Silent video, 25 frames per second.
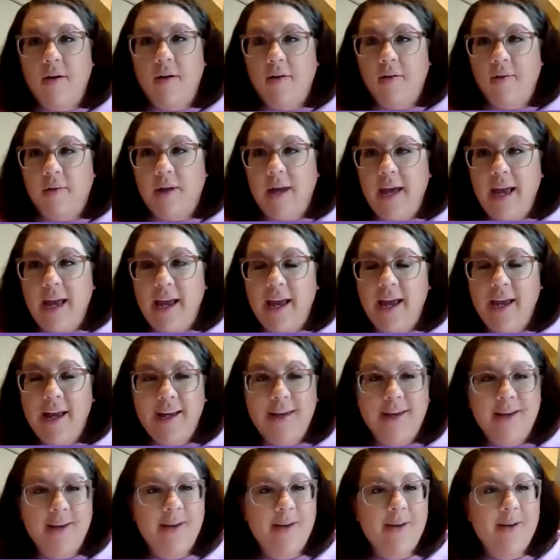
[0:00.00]

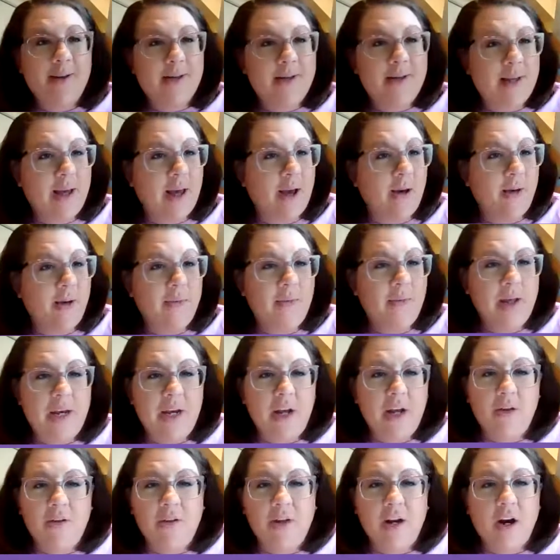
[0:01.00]
Okay, so we
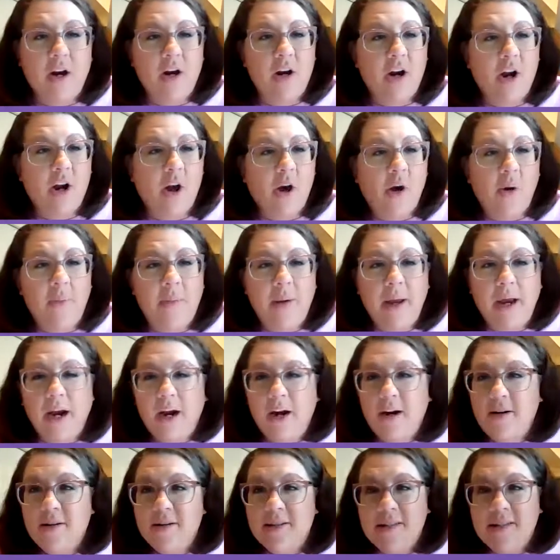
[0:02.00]
know there are no
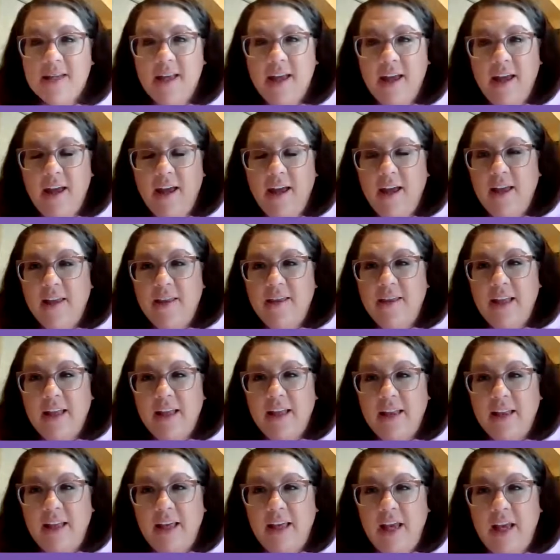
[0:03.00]
bears
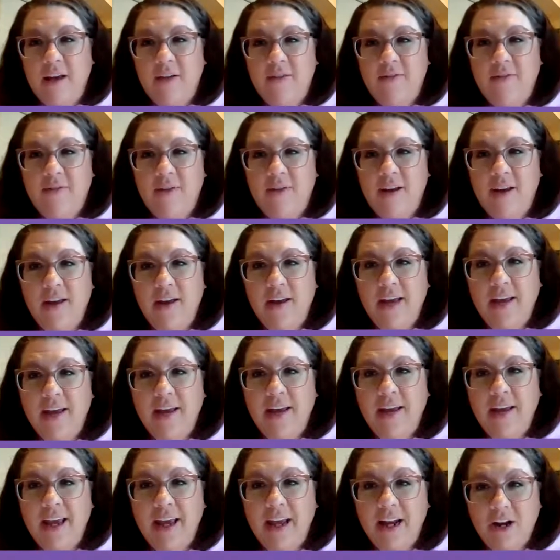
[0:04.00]
that live
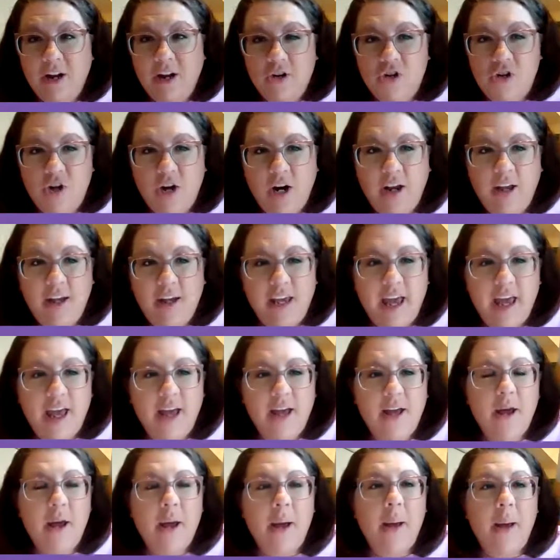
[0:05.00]
in
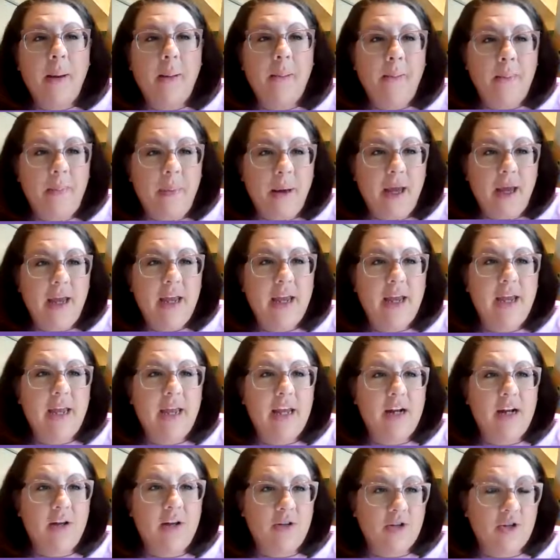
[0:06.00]
Australia, but
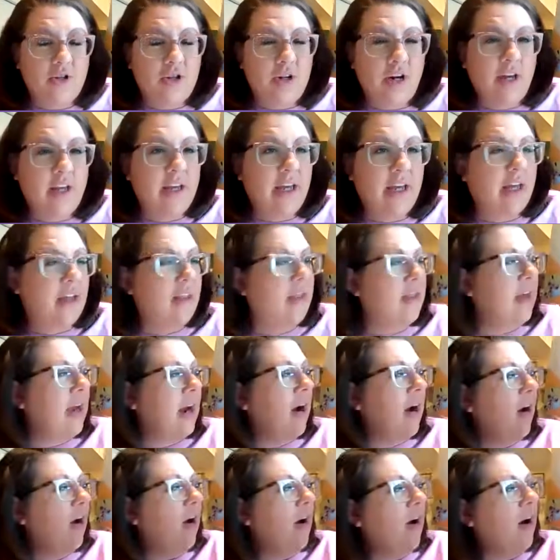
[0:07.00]
in Australia
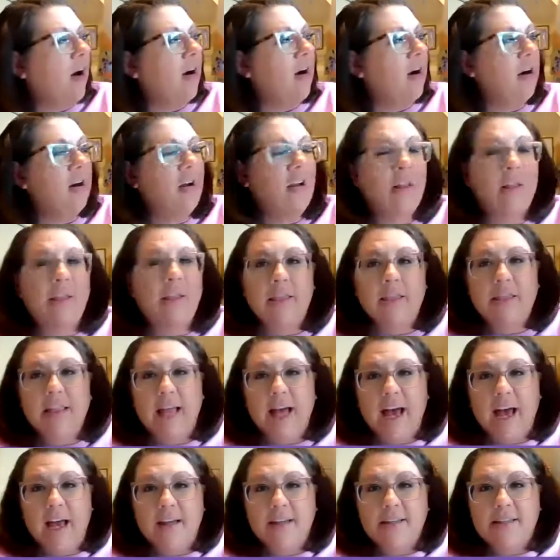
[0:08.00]
there are
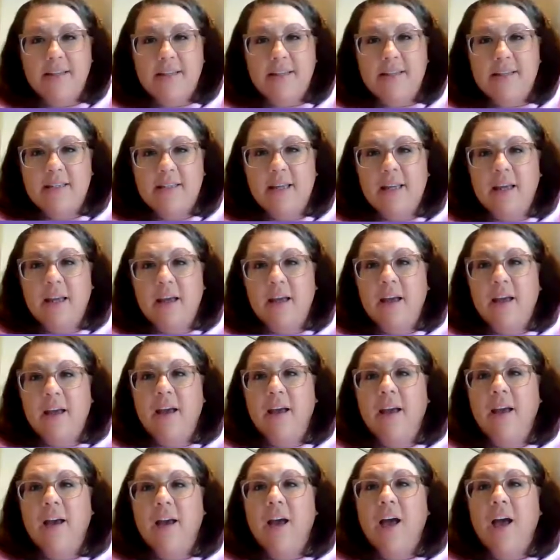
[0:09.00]
lots
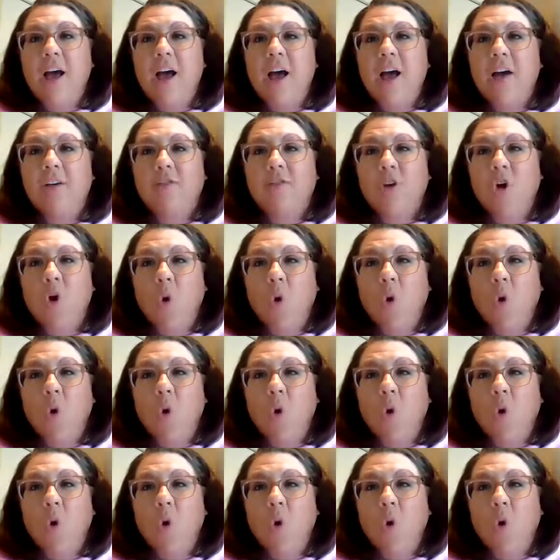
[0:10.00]
of